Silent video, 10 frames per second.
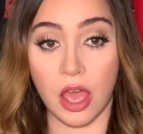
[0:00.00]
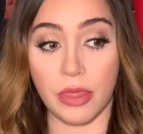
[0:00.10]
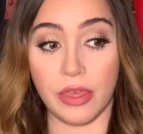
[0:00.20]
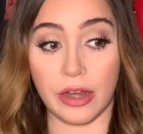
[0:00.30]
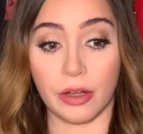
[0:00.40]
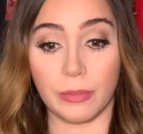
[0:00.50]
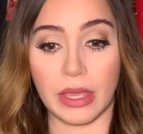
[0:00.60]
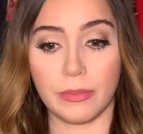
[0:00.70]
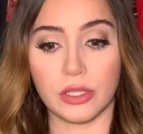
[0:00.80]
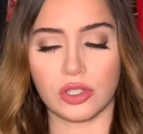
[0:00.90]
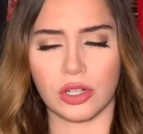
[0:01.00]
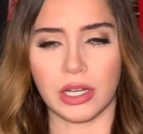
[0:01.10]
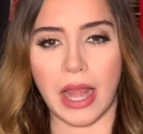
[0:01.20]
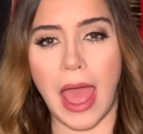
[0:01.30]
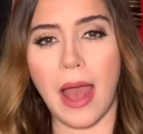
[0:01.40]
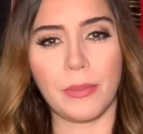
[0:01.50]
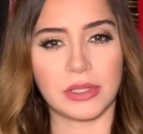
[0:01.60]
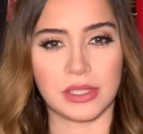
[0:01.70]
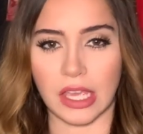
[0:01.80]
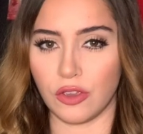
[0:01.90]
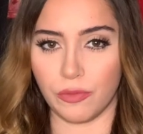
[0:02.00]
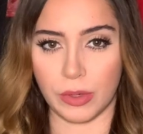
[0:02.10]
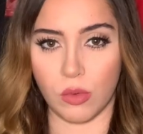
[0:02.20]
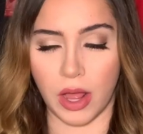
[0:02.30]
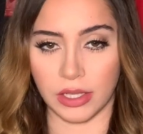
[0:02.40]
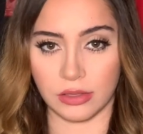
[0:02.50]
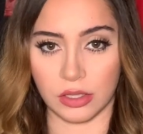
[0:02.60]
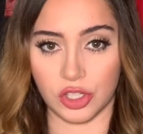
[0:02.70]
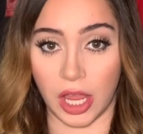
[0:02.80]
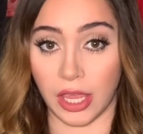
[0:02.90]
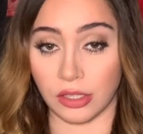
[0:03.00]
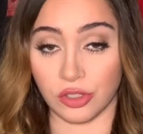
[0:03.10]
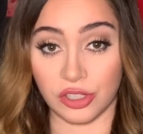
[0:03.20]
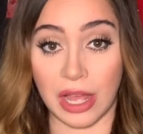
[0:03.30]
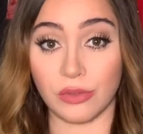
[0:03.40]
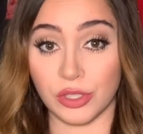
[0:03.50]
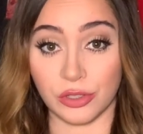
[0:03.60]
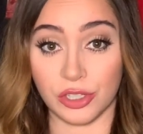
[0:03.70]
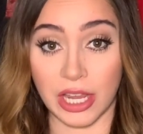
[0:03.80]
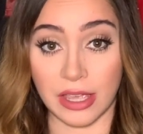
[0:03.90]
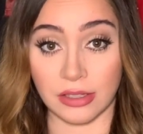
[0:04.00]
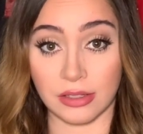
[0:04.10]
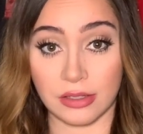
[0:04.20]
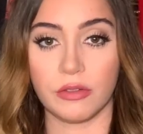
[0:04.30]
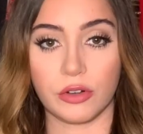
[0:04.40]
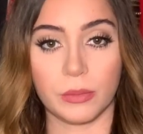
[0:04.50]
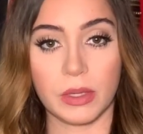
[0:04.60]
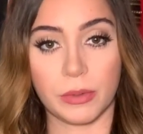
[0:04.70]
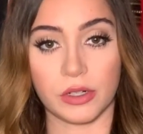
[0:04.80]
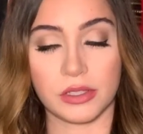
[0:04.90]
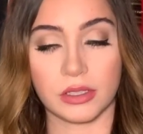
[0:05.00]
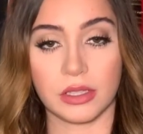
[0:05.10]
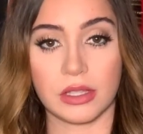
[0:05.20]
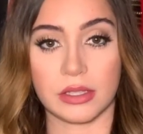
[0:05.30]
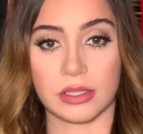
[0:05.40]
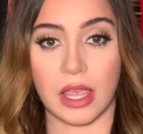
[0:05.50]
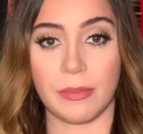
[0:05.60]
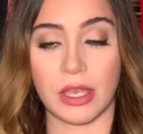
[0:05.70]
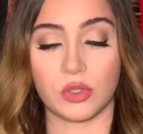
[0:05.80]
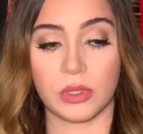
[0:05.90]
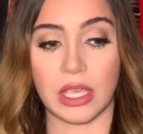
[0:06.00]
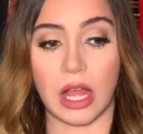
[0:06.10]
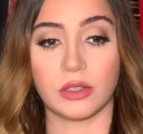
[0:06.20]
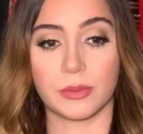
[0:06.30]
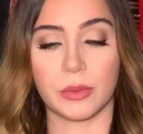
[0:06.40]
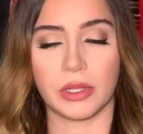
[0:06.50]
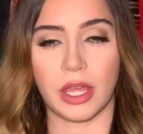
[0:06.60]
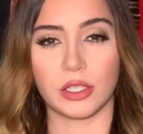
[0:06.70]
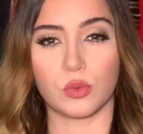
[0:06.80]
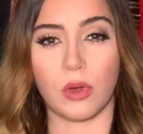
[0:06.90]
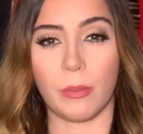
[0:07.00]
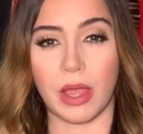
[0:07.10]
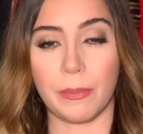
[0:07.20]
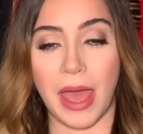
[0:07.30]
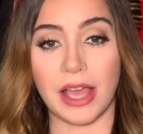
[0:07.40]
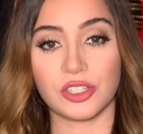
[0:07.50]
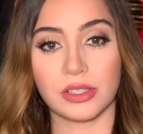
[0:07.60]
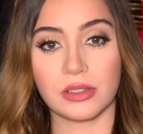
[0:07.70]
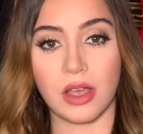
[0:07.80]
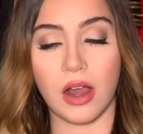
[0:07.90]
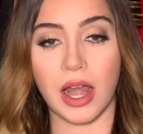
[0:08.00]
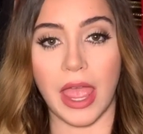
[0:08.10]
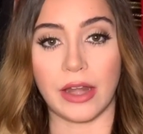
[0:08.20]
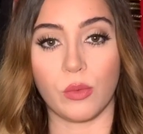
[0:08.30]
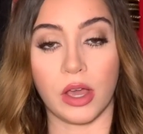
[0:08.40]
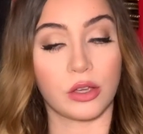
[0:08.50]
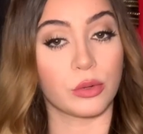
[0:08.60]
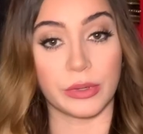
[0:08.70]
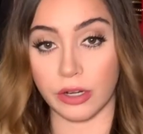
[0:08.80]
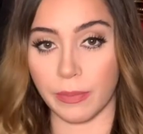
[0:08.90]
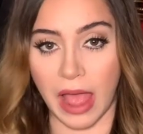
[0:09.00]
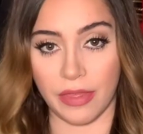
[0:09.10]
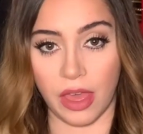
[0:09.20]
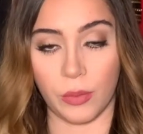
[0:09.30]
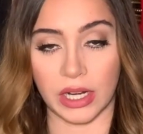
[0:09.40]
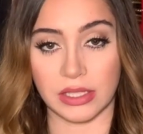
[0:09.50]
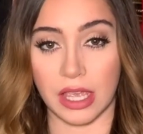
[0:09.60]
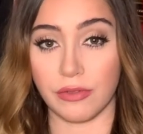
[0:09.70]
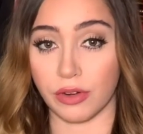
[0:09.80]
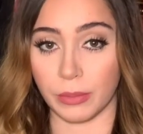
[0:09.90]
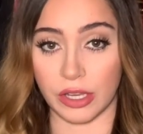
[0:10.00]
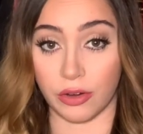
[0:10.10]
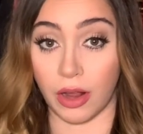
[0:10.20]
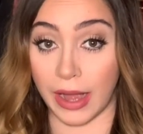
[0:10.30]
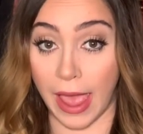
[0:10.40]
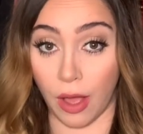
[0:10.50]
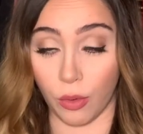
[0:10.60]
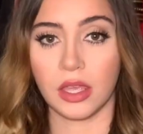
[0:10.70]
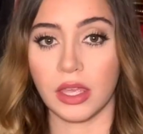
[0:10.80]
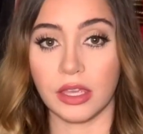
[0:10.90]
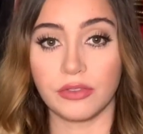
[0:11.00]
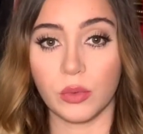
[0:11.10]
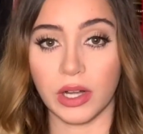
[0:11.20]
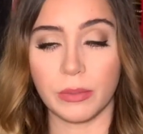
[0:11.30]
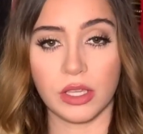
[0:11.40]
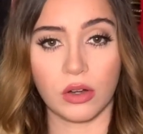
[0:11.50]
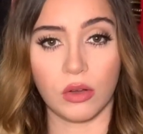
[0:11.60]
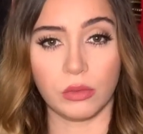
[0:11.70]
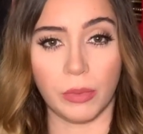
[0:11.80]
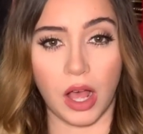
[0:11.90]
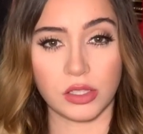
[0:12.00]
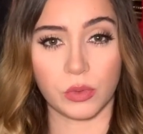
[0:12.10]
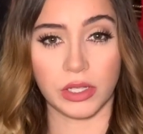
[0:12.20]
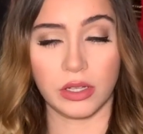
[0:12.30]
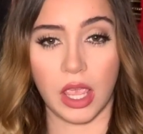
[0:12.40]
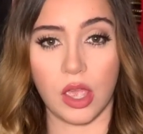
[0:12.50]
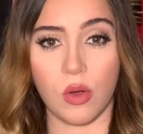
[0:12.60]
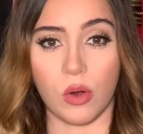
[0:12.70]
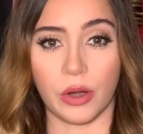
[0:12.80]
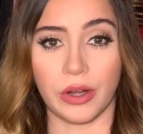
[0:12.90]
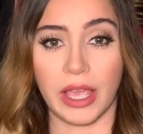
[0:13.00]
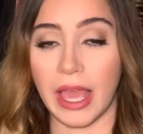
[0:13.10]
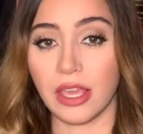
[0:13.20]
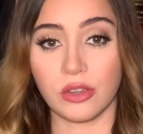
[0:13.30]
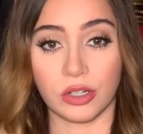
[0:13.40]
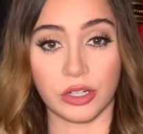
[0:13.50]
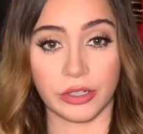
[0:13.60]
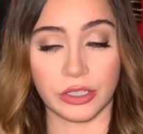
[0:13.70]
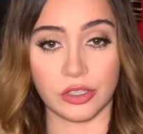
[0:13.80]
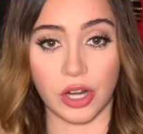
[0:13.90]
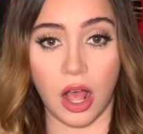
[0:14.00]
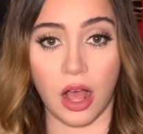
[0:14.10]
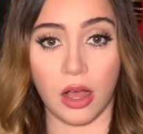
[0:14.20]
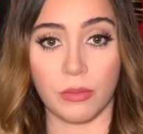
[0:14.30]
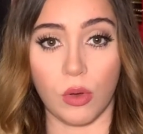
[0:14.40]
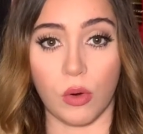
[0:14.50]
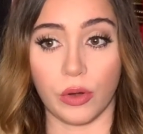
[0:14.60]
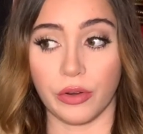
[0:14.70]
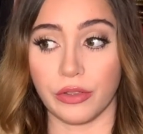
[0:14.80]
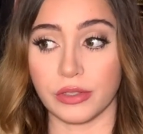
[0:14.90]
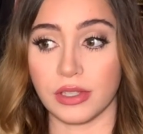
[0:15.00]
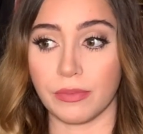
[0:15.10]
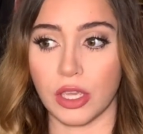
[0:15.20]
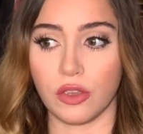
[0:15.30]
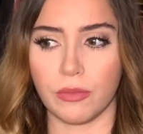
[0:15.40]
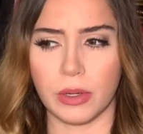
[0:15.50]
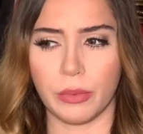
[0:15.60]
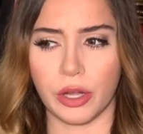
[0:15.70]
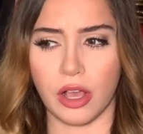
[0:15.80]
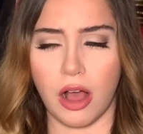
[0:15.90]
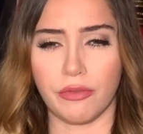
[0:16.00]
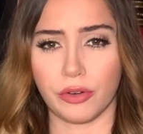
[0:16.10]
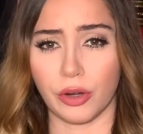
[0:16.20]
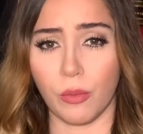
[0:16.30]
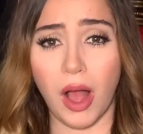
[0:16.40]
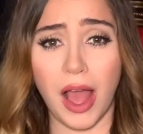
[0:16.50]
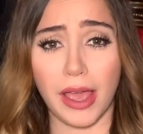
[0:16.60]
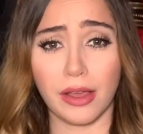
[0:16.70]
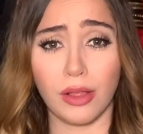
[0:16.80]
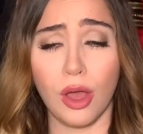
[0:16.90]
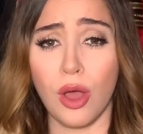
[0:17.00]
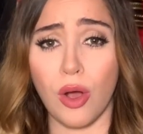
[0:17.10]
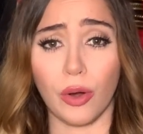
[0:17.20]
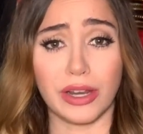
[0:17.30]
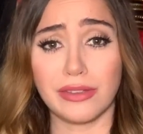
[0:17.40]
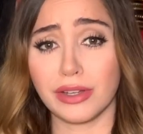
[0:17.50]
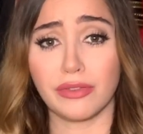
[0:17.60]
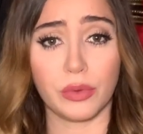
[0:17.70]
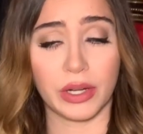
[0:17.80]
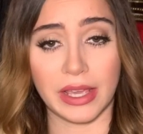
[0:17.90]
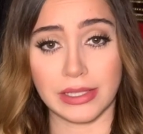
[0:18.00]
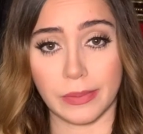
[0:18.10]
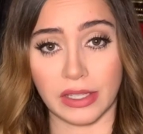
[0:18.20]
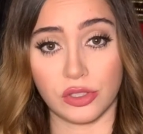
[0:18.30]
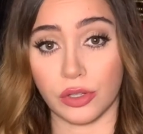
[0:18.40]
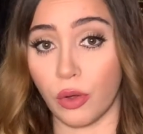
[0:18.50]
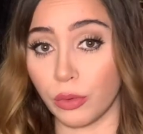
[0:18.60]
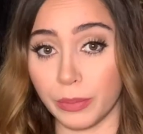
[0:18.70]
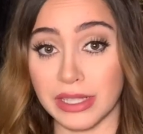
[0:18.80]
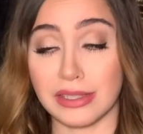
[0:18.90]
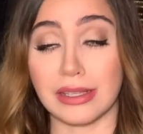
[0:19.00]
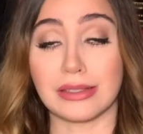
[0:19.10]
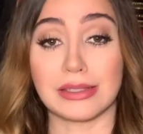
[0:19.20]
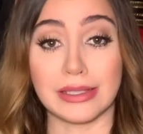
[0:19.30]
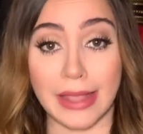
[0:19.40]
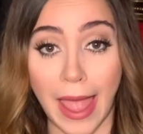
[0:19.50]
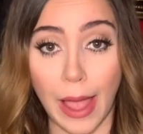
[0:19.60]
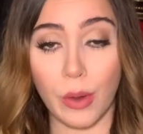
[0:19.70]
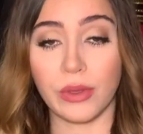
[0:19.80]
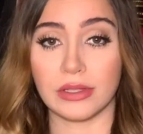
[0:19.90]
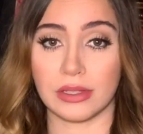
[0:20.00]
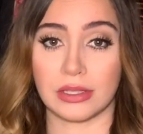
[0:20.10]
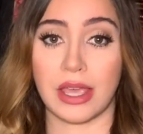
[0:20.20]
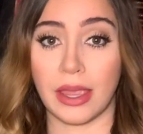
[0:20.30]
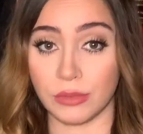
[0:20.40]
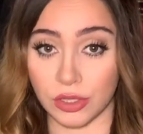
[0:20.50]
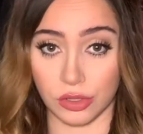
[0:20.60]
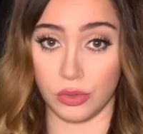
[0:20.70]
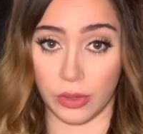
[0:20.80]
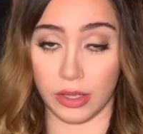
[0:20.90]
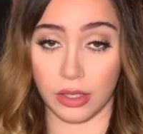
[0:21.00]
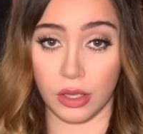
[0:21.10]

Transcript: There may be certain habits that you've been wanting to change. Now's your chance. For me personally, this time has really helped me realize what my passions are and what career path I want to take from here on out. If you want to be your own boss one day, or hate your current job, or there's something you've been putting off for a while, or even if you want to expand your own business, now is the time to do it.